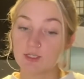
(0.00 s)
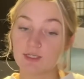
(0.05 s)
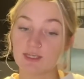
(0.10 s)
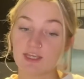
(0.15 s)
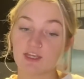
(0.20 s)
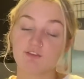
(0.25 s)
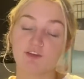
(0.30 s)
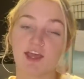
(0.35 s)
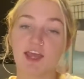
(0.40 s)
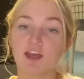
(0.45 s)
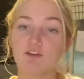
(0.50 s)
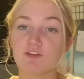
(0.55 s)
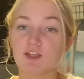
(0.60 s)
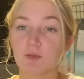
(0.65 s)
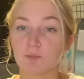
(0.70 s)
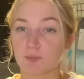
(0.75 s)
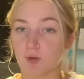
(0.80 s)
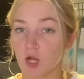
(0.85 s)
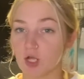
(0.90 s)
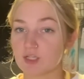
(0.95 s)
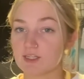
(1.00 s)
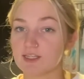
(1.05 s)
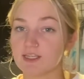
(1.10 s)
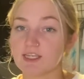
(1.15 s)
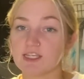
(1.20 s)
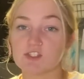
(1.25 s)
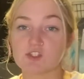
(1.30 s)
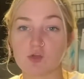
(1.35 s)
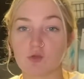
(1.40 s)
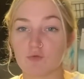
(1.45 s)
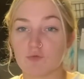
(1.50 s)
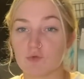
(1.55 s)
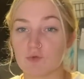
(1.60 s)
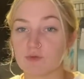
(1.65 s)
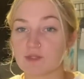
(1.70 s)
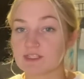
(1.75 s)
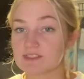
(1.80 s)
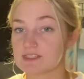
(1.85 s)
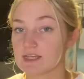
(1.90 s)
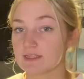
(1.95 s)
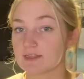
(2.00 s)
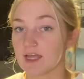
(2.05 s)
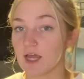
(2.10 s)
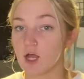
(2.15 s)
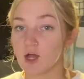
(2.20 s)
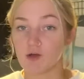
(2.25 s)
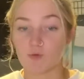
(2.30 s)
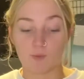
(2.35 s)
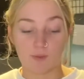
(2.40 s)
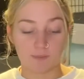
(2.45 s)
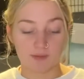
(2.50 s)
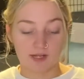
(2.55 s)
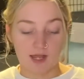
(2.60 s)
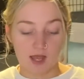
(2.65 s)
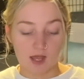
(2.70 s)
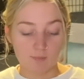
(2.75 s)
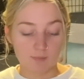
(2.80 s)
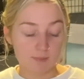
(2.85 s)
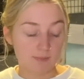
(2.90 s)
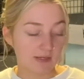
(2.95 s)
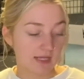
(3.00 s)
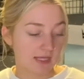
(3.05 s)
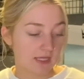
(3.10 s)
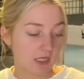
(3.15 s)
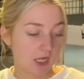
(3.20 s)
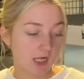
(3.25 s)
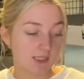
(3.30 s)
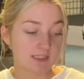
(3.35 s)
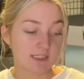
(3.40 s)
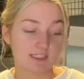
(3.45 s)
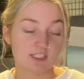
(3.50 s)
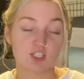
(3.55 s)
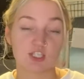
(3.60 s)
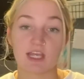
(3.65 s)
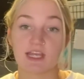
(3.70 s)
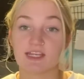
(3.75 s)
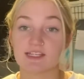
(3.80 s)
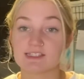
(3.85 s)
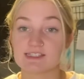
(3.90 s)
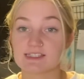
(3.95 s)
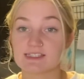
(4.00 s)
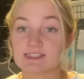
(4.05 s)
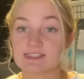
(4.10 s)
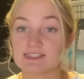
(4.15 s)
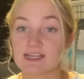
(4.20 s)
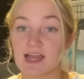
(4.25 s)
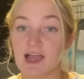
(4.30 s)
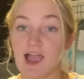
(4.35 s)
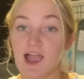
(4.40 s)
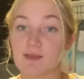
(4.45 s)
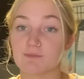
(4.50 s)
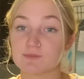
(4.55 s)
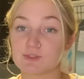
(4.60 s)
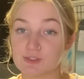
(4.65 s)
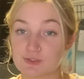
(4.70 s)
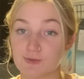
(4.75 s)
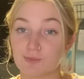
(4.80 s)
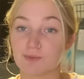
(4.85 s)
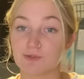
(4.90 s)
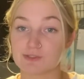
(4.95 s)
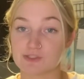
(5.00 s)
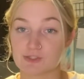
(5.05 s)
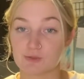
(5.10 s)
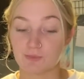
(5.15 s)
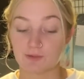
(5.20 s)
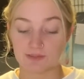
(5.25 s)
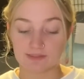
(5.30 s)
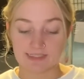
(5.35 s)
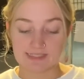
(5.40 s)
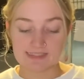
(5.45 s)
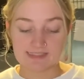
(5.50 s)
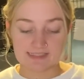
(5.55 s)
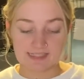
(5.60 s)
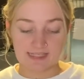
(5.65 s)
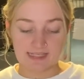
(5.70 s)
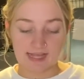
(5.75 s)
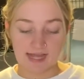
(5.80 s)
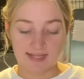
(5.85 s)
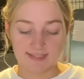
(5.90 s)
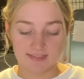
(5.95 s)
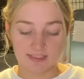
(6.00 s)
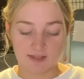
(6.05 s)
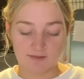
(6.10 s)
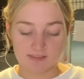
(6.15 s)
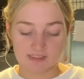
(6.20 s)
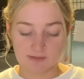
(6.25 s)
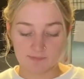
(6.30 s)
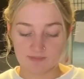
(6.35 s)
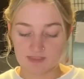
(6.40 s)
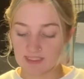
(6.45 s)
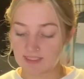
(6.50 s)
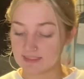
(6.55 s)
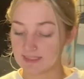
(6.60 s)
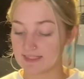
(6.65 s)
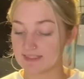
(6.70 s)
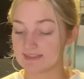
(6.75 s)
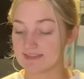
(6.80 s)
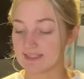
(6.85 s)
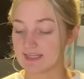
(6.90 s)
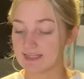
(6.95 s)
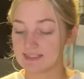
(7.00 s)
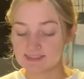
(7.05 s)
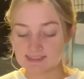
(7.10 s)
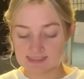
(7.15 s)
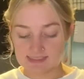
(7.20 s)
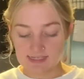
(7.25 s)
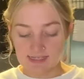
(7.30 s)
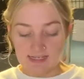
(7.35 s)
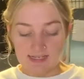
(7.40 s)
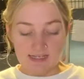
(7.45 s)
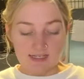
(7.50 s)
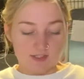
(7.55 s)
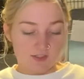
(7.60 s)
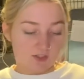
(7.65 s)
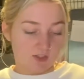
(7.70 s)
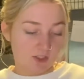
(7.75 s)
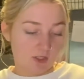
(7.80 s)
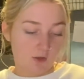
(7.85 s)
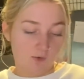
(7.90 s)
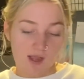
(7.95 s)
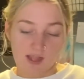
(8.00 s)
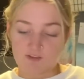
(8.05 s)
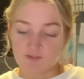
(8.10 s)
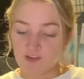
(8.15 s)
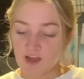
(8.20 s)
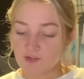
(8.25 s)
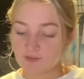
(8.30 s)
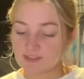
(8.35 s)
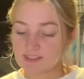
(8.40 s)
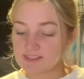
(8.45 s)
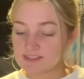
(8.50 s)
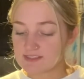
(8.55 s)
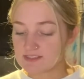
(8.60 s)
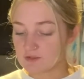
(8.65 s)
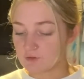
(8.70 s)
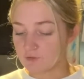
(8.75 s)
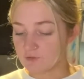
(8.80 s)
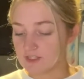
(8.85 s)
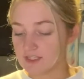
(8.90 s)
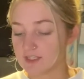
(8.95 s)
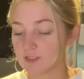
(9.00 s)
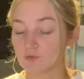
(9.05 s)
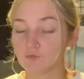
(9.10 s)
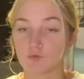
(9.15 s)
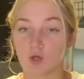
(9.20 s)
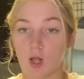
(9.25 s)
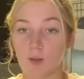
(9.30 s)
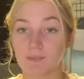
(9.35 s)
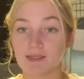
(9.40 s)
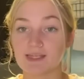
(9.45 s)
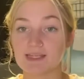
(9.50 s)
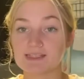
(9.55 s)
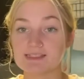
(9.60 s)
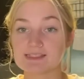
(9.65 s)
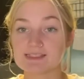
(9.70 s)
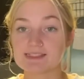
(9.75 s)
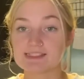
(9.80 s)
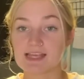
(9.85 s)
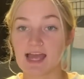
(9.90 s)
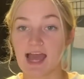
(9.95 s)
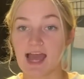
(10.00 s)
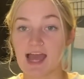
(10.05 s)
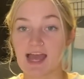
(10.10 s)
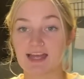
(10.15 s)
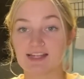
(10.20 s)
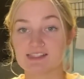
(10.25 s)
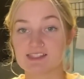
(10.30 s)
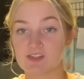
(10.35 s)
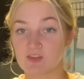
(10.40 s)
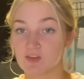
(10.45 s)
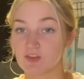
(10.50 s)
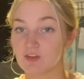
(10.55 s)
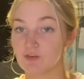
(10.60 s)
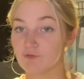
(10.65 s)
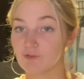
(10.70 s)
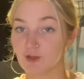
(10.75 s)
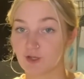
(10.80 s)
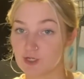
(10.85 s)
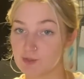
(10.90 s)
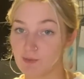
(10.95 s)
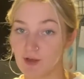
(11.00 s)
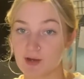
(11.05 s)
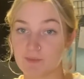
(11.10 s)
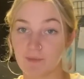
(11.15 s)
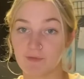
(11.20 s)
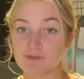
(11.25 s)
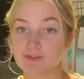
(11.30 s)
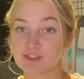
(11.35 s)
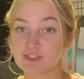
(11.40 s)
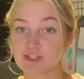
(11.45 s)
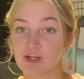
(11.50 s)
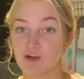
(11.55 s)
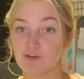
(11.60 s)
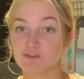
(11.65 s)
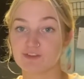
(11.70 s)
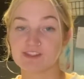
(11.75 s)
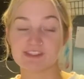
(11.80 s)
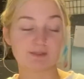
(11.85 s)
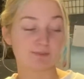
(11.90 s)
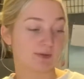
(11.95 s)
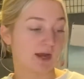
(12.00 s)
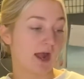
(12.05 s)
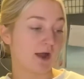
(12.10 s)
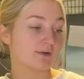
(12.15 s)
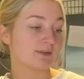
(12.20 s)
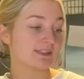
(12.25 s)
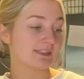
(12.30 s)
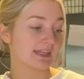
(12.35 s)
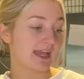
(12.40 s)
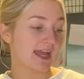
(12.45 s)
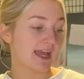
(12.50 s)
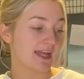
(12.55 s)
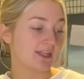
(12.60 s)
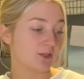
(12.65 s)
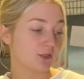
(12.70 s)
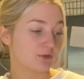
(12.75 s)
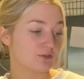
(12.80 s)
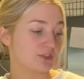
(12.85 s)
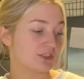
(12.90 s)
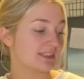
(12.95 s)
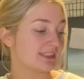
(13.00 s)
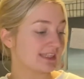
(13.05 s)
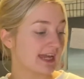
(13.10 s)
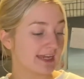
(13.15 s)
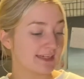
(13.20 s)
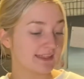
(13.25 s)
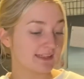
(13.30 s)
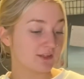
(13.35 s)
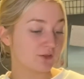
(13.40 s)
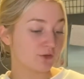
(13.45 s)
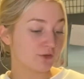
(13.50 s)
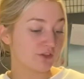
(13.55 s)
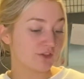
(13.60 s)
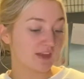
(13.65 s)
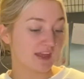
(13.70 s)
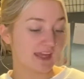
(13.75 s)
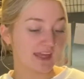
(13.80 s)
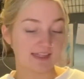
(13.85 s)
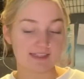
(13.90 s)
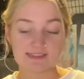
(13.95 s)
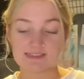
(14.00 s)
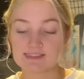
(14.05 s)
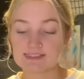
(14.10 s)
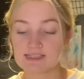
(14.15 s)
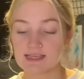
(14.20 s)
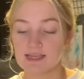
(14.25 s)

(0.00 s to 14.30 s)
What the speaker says: if I have like broccoli, tofu, things like that, I'll whip it up. But on the chances that I'm super, super lazy, I love something like this. So I found these vegan ramens at the very bottom of the shelf in Sprouts, and they're just tiny little things.